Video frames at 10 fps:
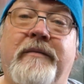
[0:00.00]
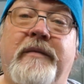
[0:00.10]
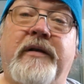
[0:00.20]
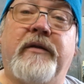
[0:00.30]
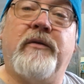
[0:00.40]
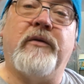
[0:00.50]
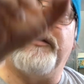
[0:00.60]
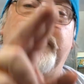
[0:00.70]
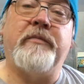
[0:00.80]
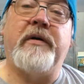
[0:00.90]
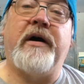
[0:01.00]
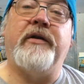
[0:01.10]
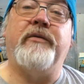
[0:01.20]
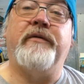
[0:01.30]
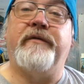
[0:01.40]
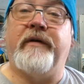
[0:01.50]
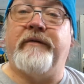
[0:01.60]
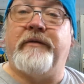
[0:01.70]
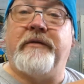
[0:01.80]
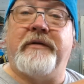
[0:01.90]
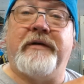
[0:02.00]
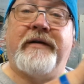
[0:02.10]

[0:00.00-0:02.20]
May the Lord look upon you with favor